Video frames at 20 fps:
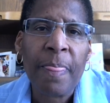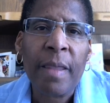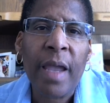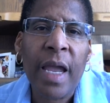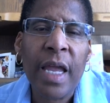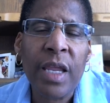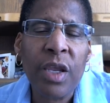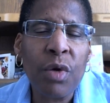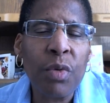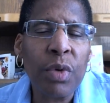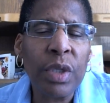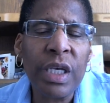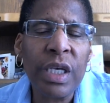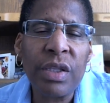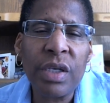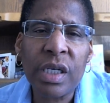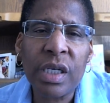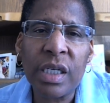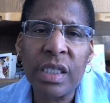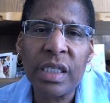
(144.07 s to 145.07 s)
And you will
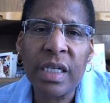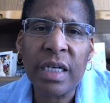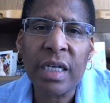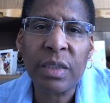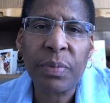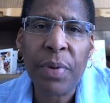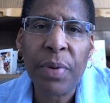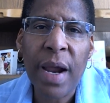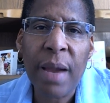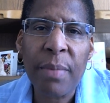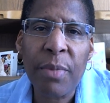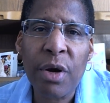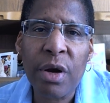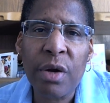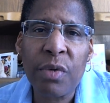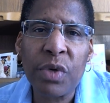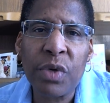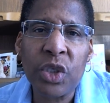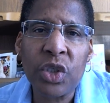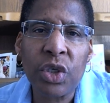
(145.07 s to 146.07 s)
either conduct
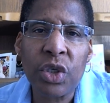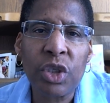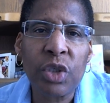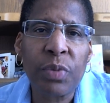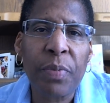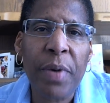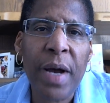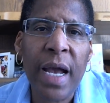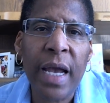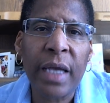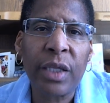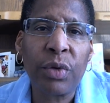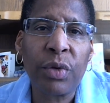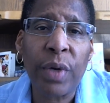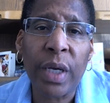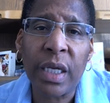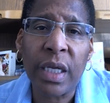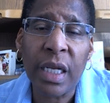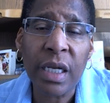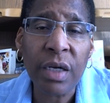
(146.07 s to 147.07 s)
primary research by
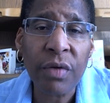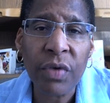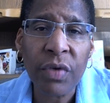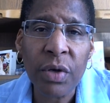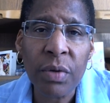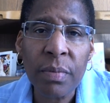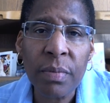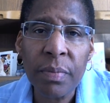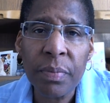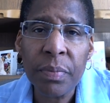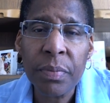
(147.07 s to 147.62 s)
doing an interview